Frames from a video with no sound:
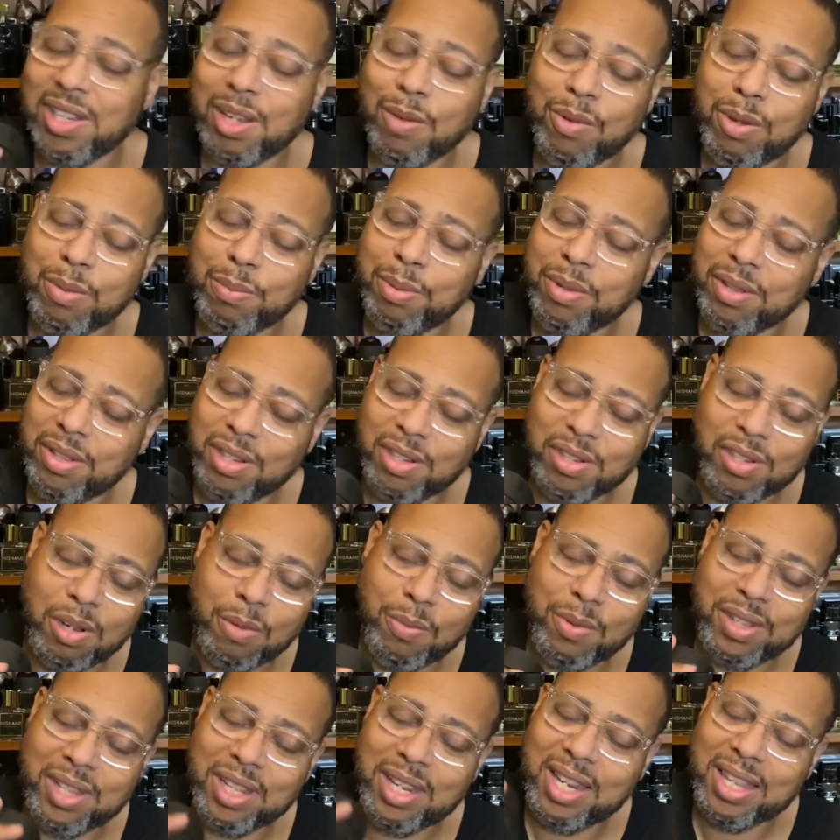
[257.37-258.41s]
I wouldn't put this on
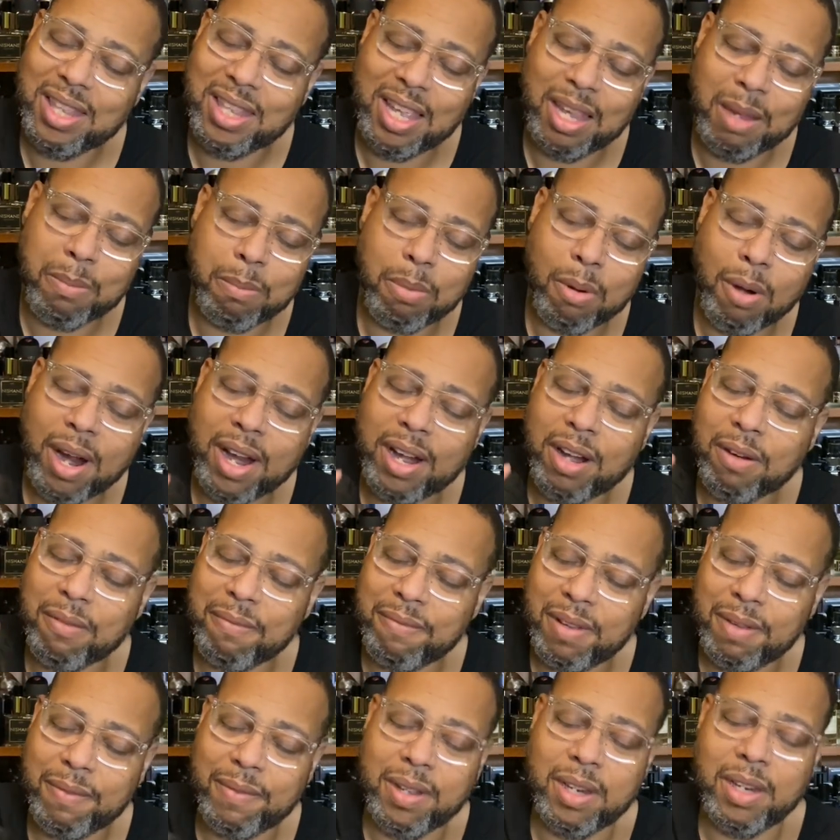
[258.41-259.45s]
with anything bright or
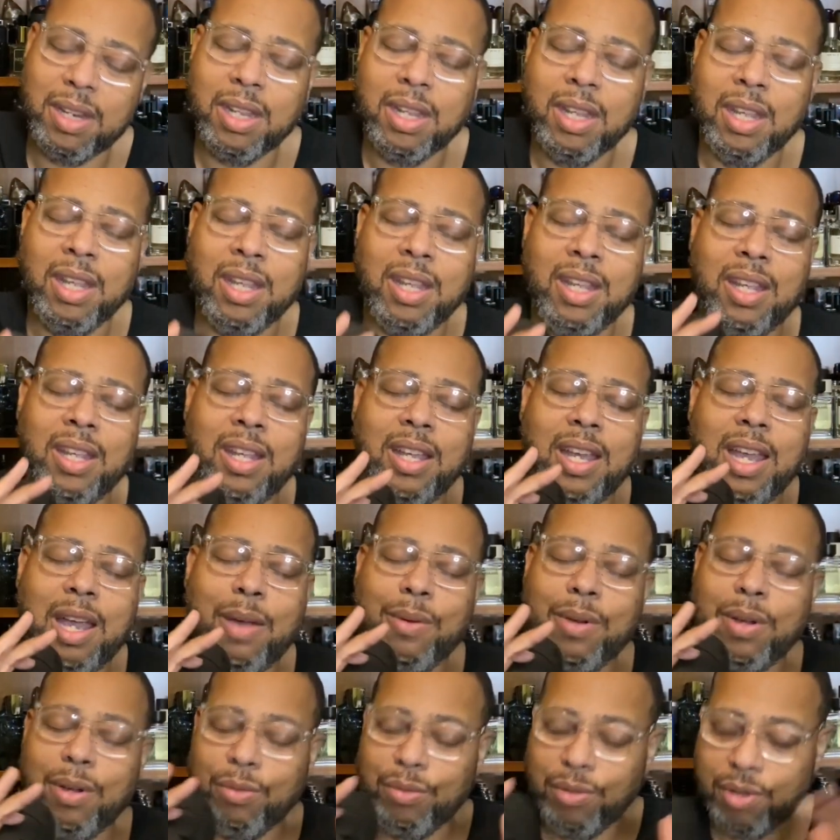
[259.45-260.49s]
vivid. I
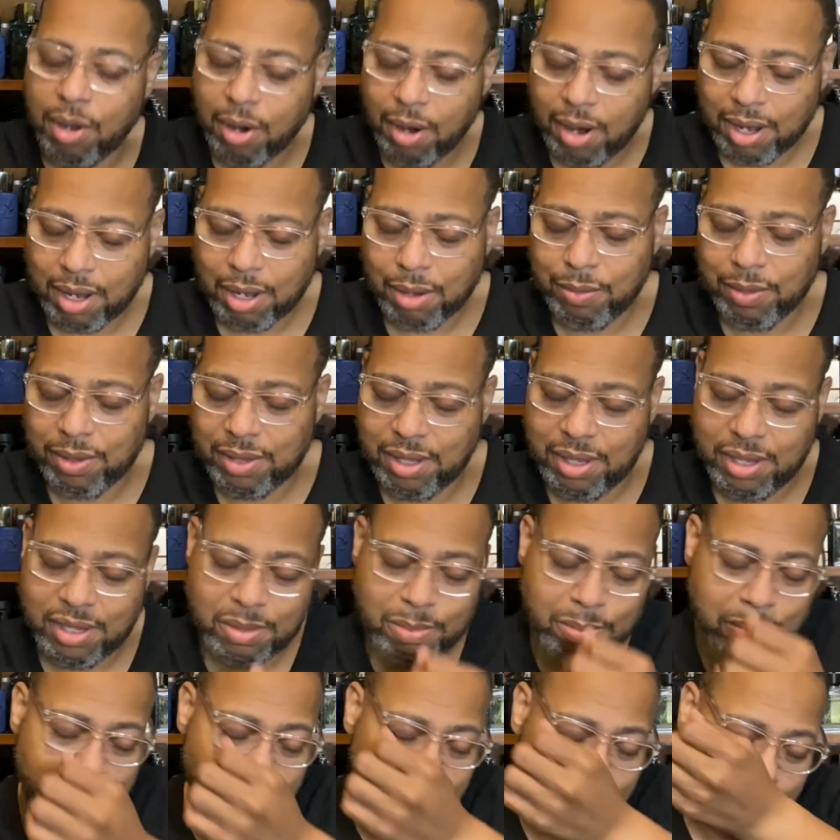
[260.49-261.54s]
would go dark with this,
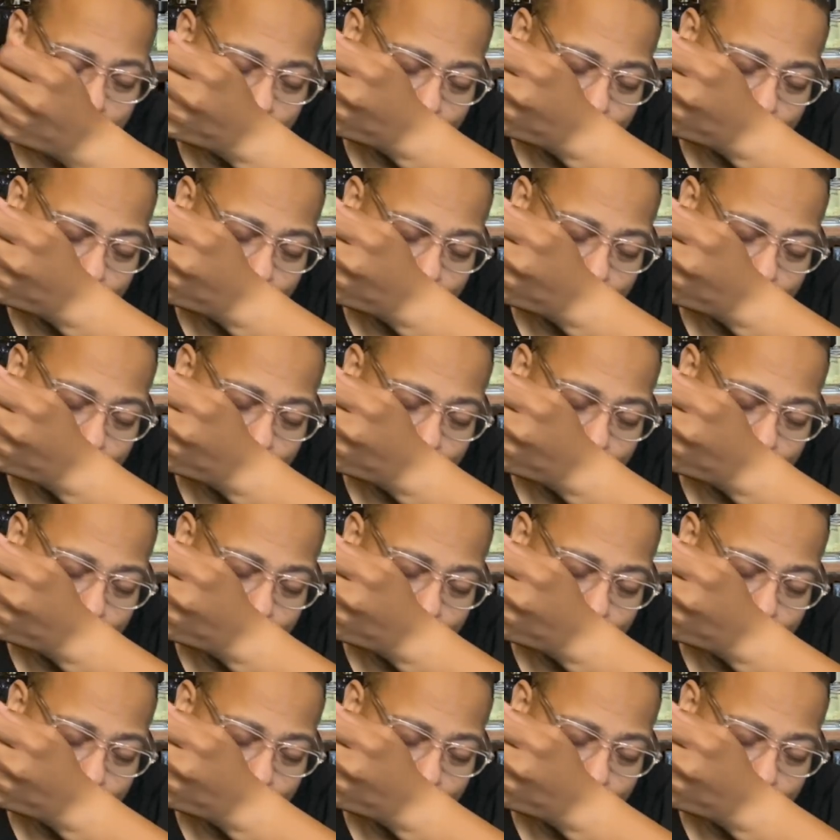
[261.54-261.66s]
but